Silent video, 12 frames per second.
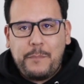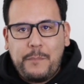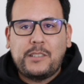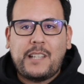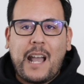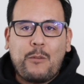
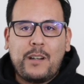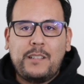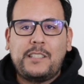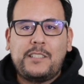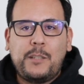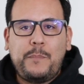Because I want
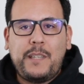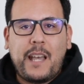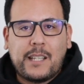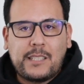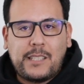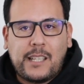this to be
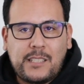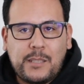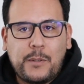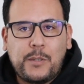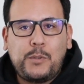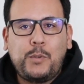
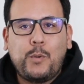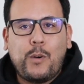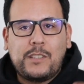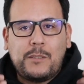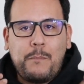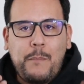accessible to
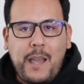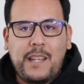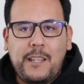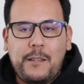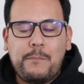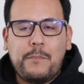as
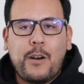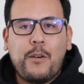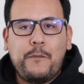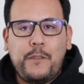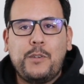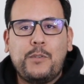many
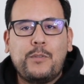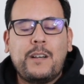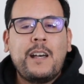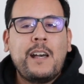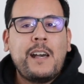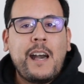of you,
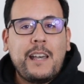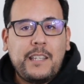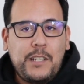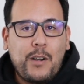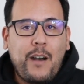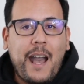
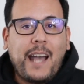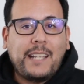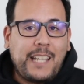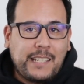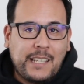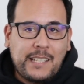you know,
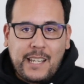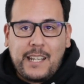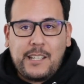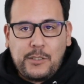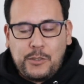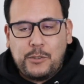as I can get
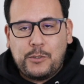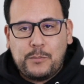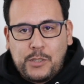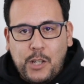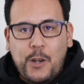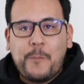it to.
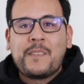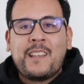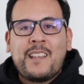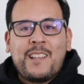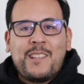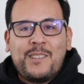So
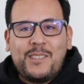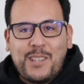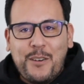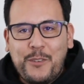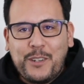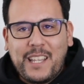
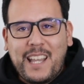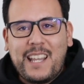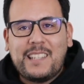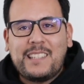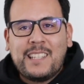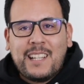don't
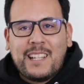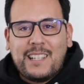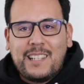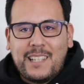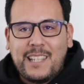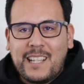forget,
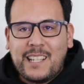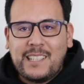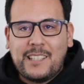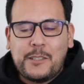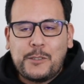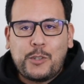link in
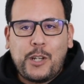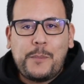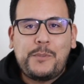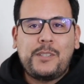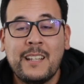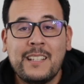the
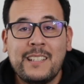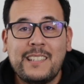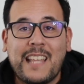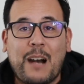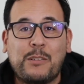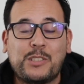description.
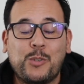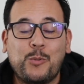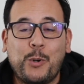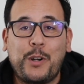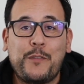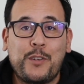That was a
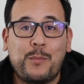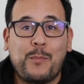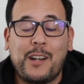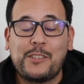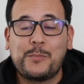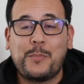word from
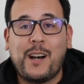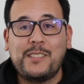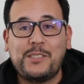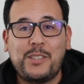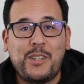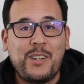our
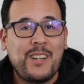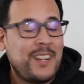sponsor.